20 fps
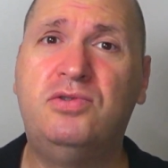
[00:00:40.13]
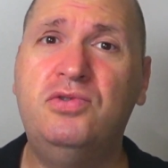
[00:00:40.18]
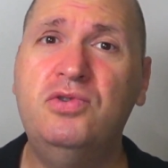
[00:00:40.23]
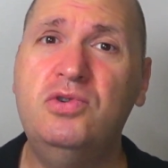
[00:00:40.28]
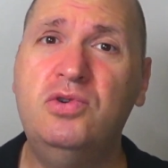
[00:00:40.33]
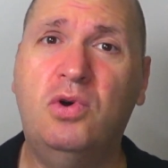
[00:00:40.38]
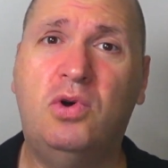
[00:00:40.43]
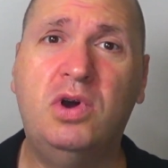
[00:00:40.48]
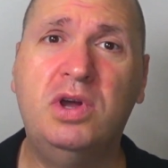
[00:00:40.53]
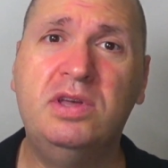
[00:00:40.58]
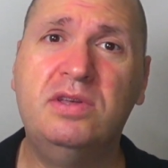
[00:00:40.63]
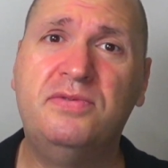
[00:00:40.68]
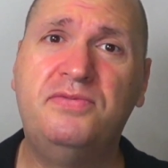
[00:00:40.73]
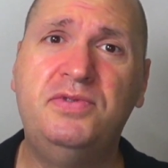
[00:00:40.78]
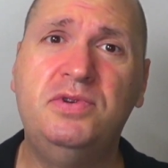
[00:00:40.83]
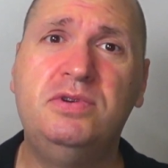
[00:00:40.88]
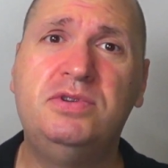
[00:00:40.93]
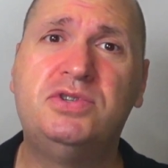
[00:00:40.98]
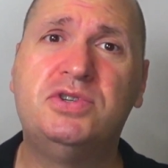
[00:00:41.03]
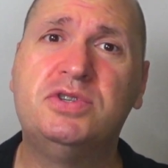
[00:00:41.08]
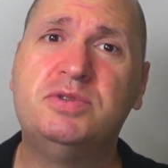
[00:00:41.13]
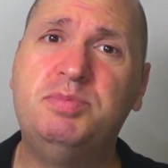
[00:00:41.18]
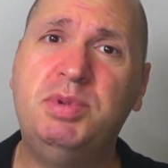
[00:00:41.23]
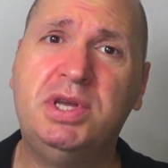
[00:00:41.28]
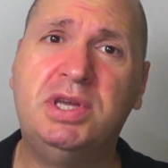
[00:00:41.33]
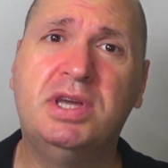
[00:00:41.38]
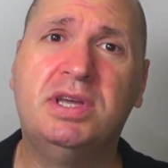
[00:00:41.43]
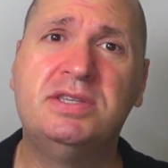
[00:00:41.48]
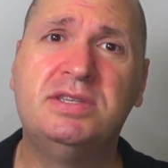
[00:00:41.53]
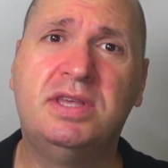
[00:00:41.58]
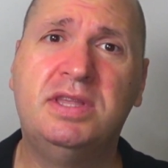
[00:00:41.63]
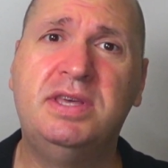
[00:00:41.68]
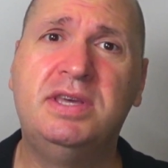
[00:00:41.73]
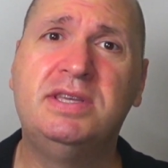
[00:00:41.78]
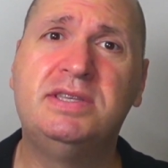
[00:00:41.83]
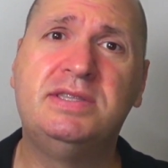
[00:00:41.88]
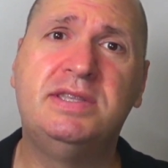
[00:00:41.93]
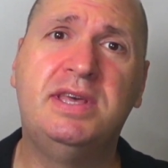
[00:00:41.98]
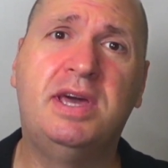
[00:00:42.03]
crude oil futures because of this,